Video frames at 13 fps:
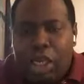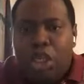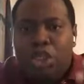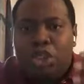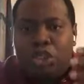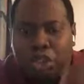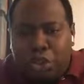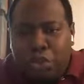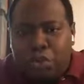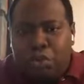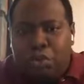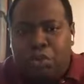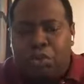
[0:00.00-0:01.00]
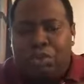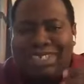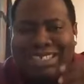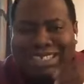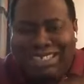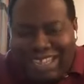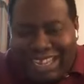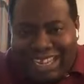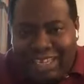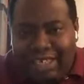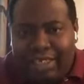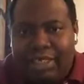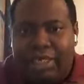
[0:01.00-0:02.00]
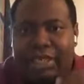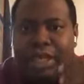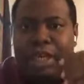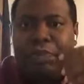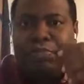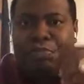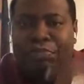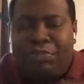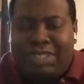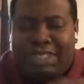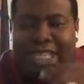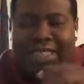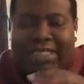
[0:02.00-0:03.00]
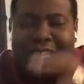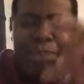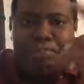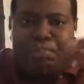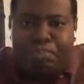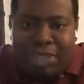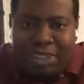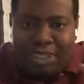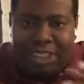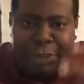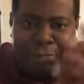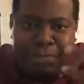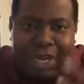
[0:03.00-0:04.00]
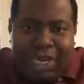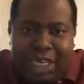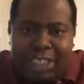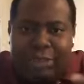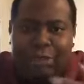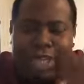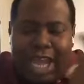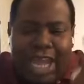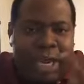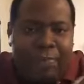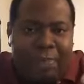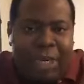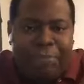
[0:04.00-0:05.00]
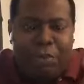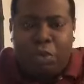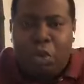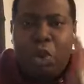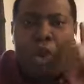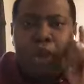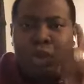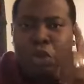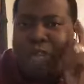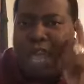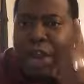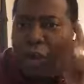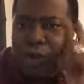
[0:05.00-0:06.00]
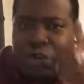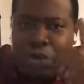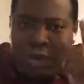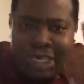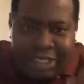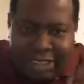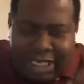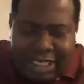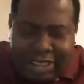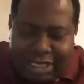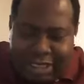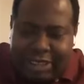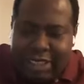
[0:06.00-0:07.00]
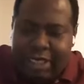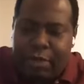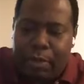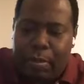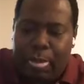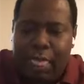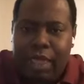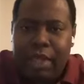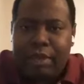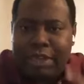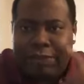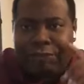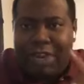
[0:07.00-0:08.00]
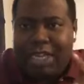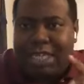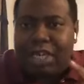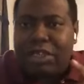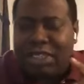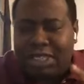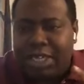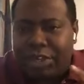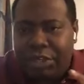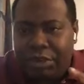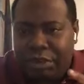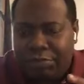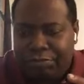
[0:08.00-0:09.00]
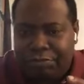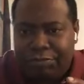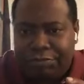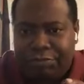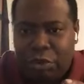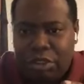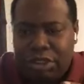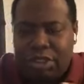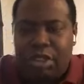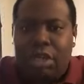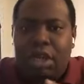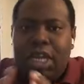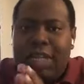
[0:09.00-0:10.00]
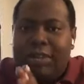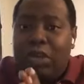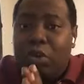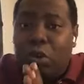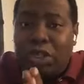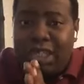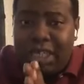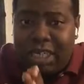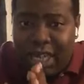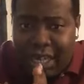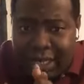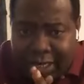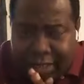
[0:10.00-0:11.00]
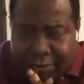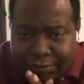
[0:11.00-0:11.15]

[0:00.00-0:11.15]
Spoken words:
you then start a business partnership with other people. You cannot do these things. Listen, the first thing to tell you folks, so those in Ghana,